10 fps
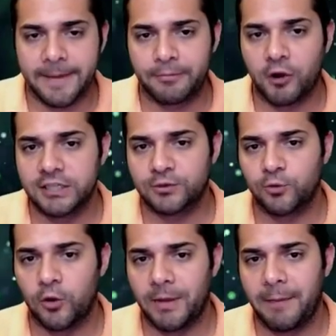the project
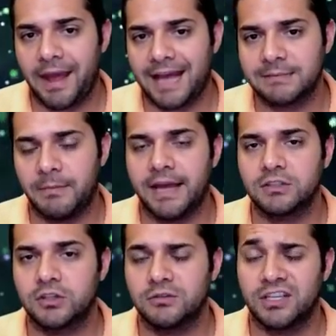roadmap has
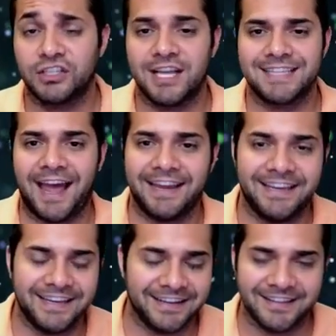milestones such as
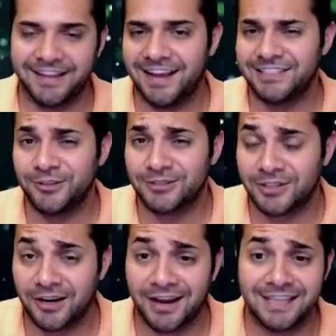idea, the ICO
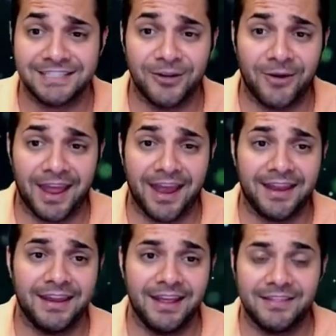start, ICO
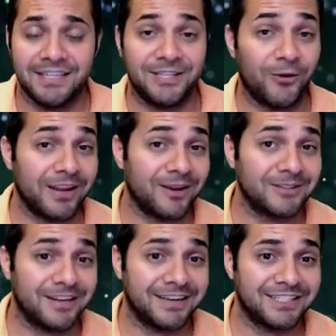end, the token
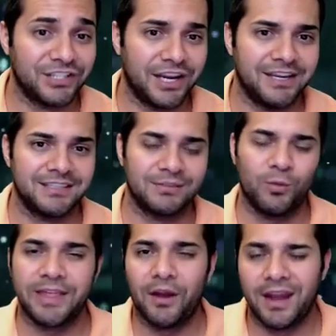goes on exchange
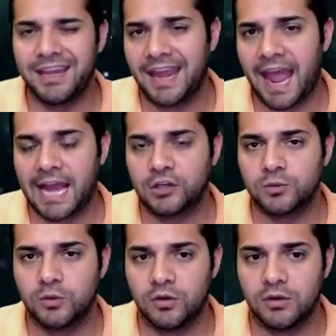without any
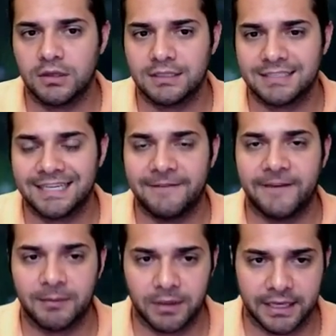actual
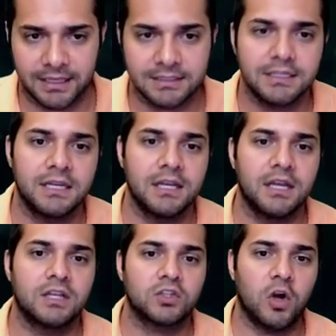significant plans.
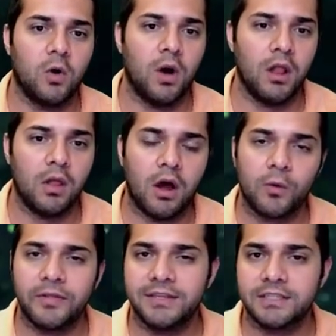So along
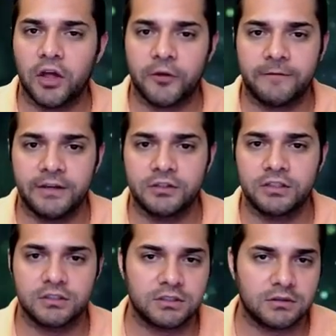with these other features,
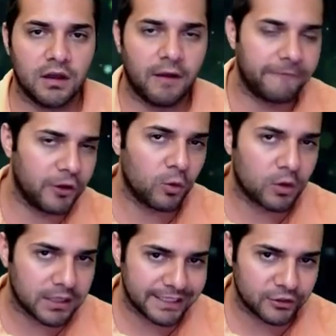there's a few
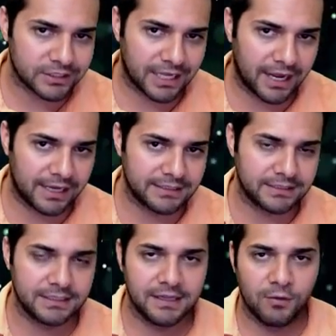clear
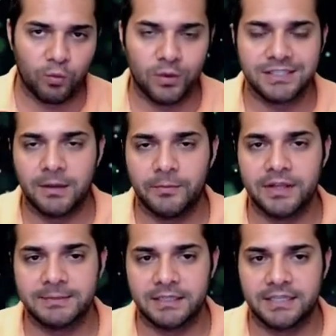signs when something
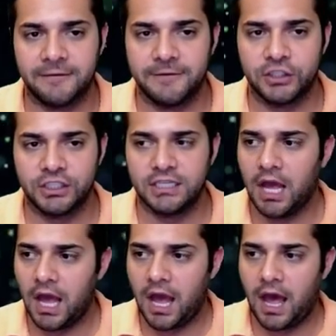is about to get fishy.
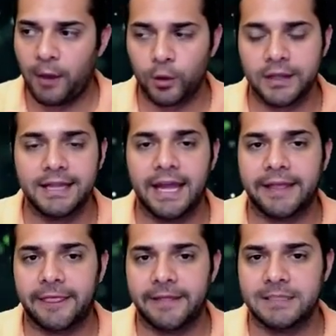I really
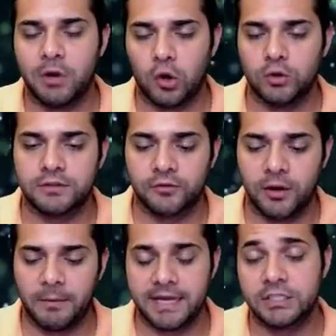like this post
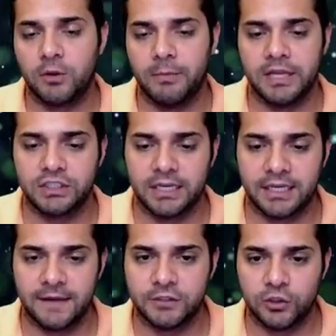from ICO Bench. It
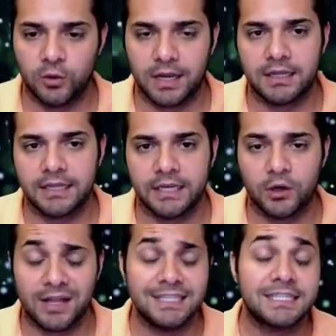gives you a
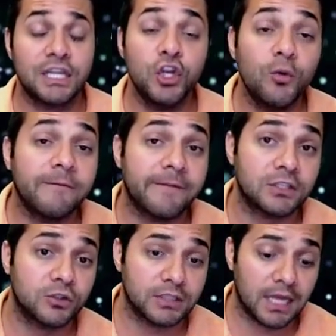clear, at least the new
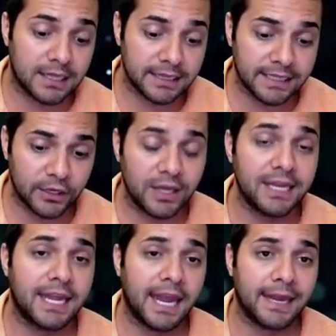investors, a clear
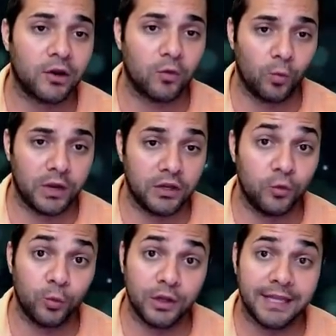indicator when
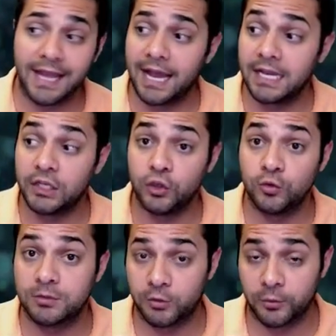you really got to do
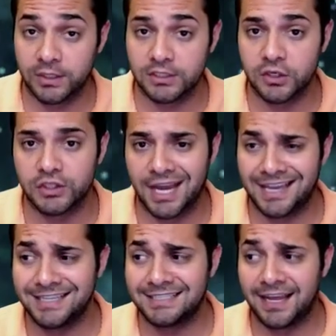some more research
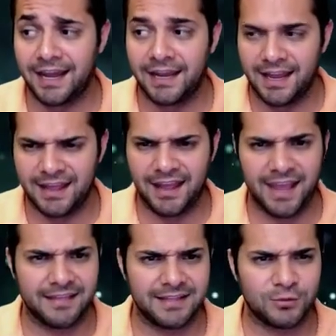and decide,
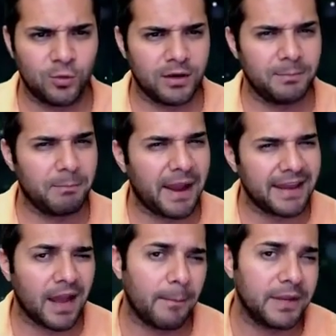hey, this one
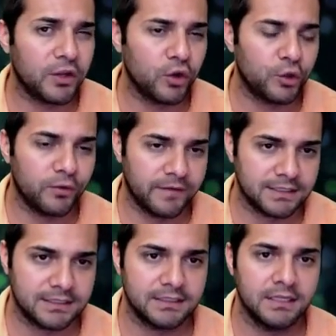might not be good to
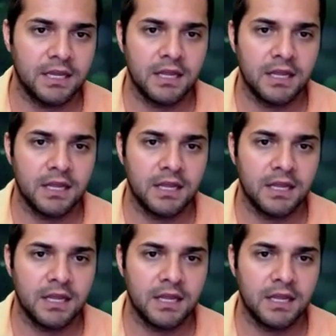invest in.